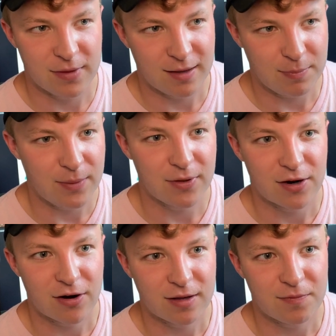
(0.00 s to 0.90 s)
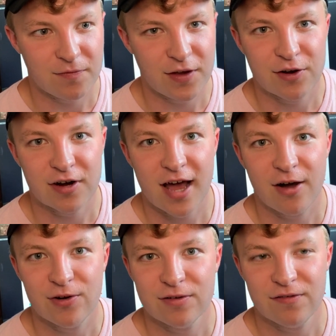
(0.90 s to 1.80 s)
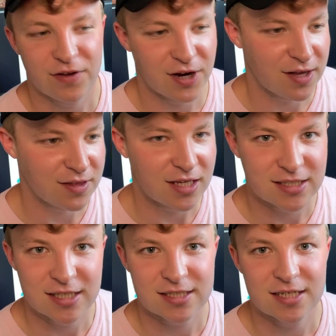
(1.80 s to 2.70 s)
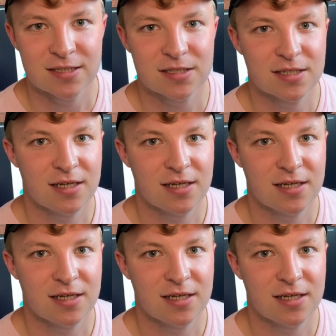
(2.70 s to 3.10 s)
people had already figured out the existence.